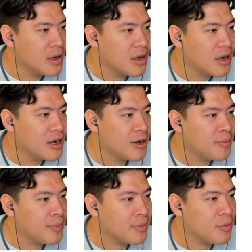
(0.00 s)

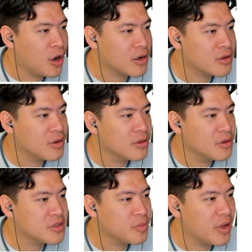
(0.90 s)
Particle,
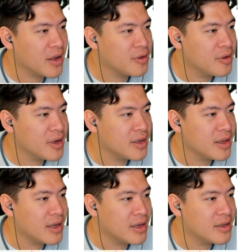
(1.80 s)
low supply
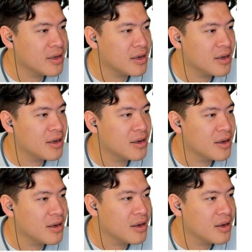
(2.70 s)
coin, ADA.